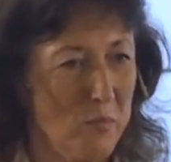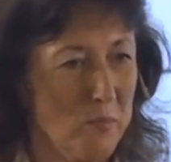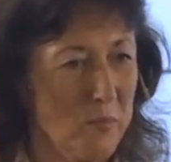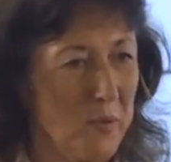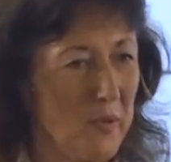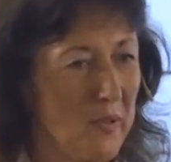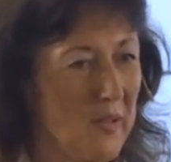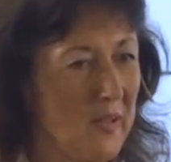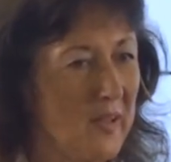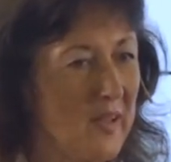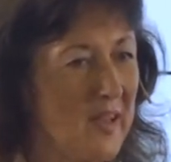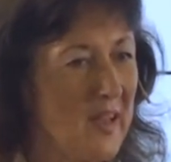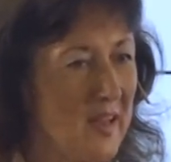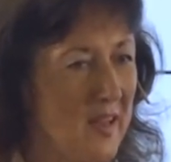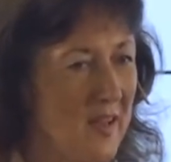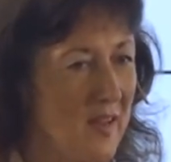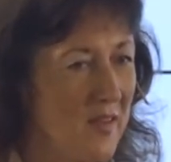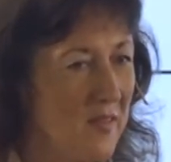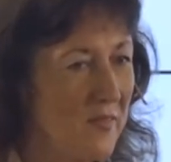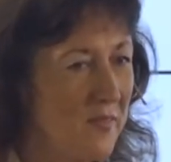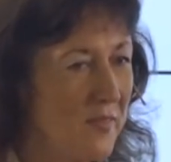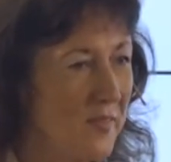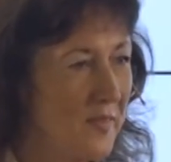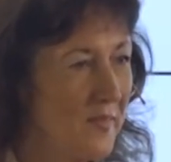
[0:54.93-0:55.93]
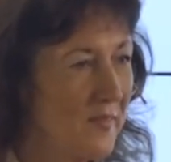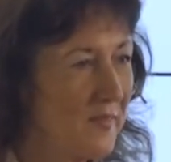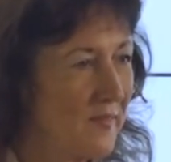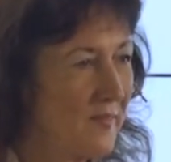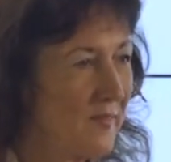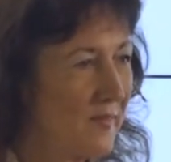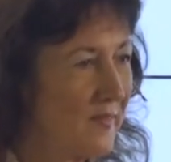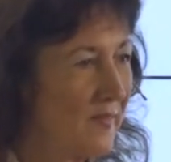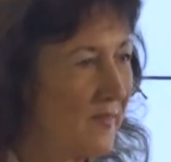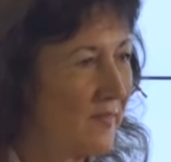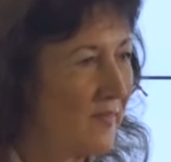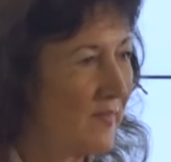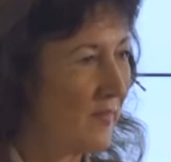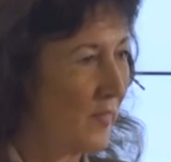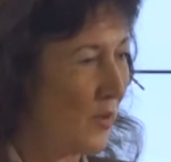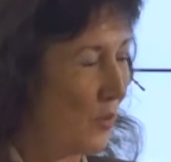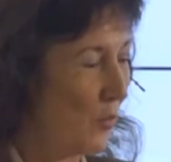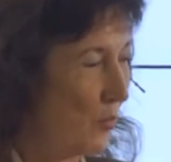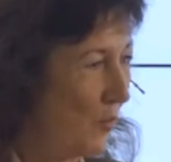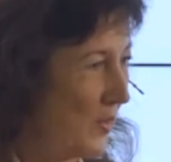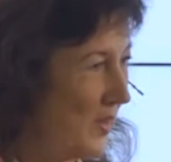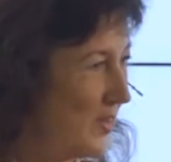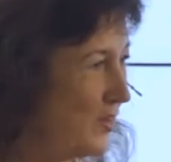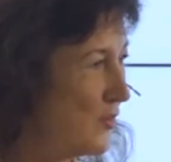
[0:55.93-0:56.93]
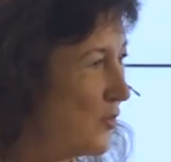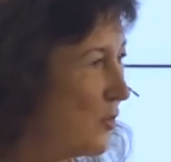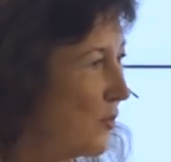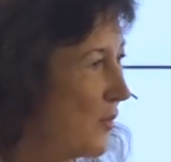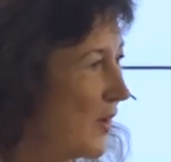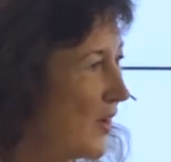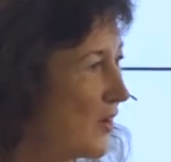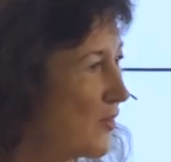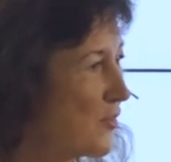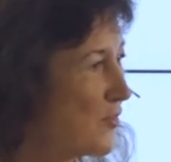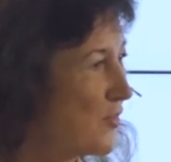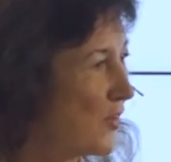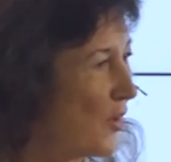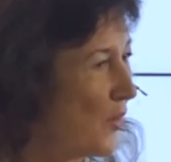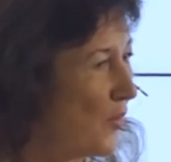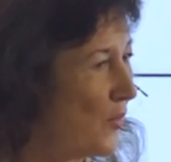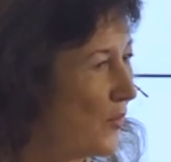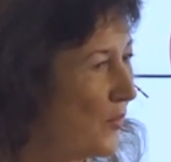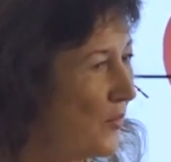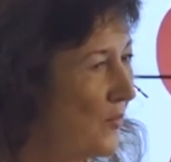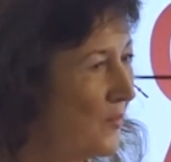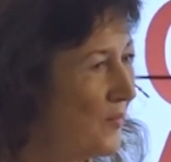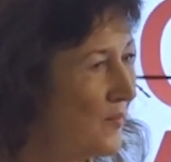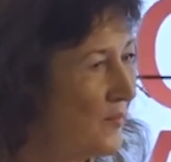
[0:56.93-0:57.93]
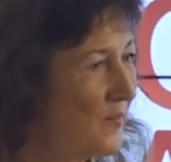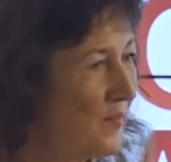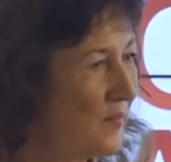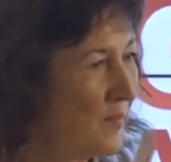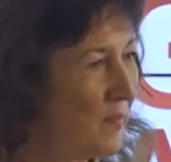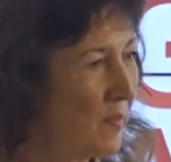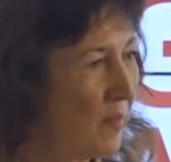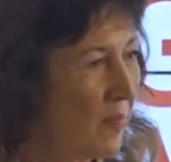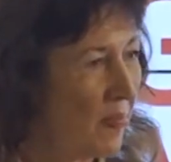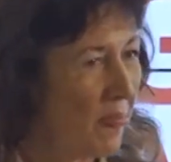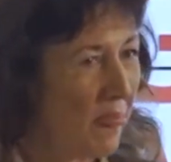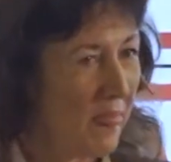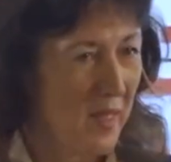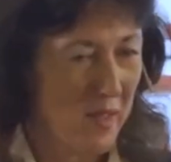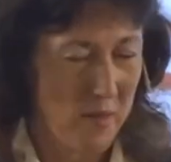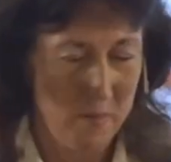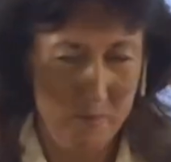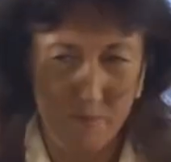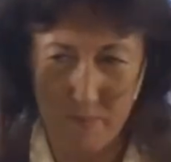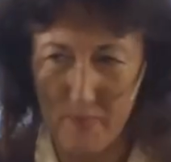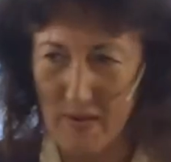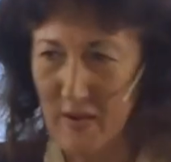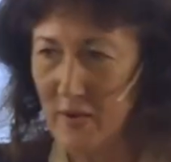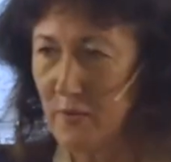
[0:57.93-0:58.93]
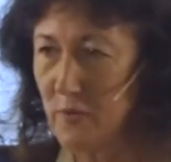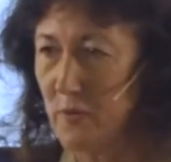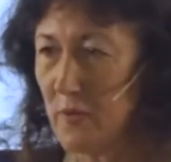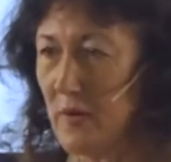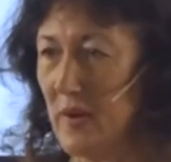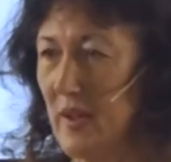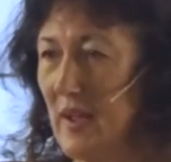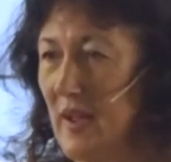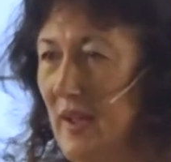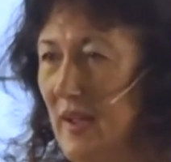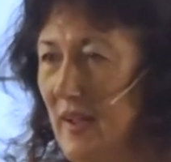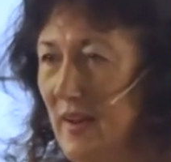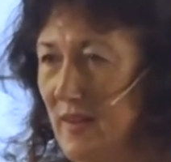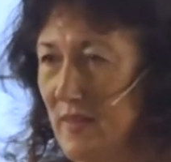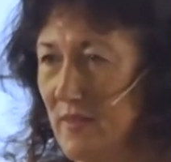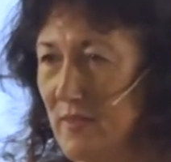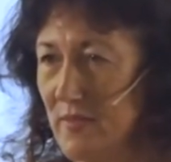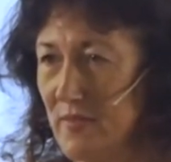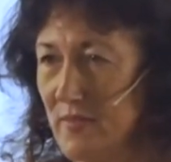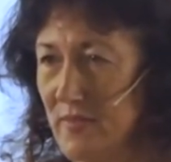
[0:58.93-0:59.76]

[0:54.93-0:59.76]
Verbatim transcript: believe, go into our soul, be creative,